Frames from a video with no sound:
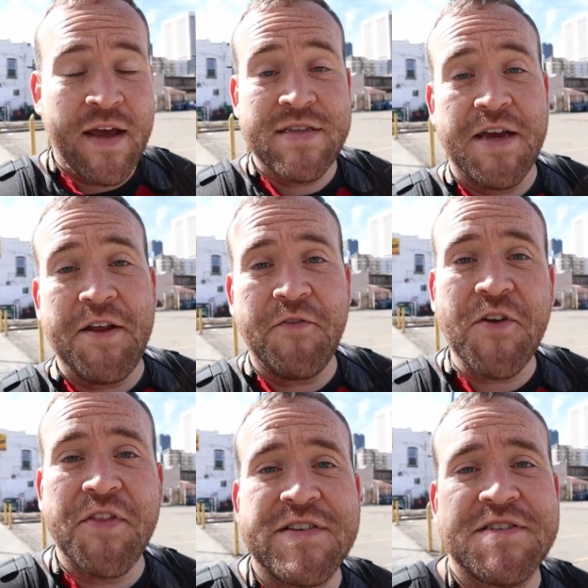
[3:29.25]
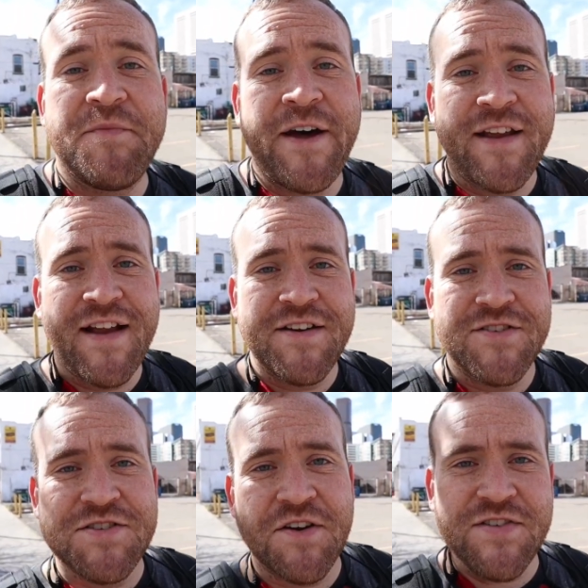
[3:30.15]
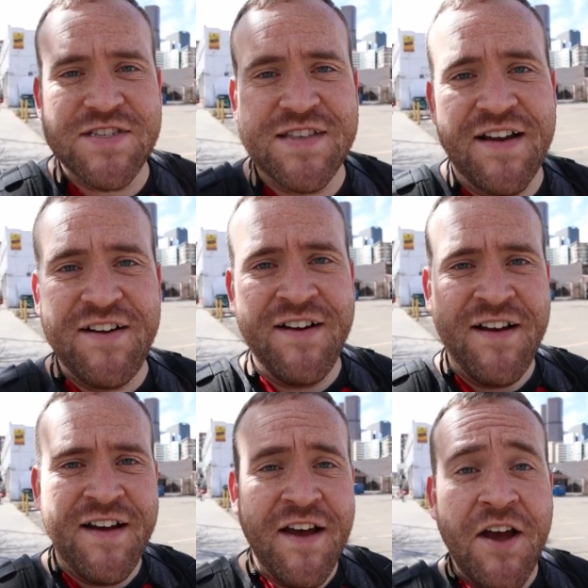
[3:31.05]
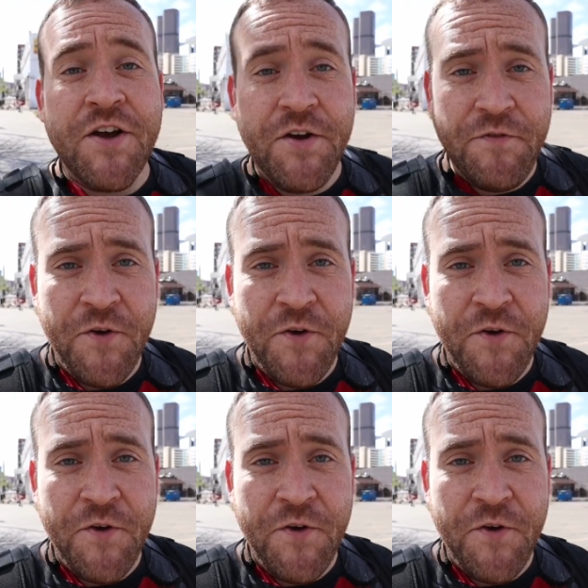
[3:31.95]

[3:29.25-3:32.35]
can't say enough good things about it. Had good service there, good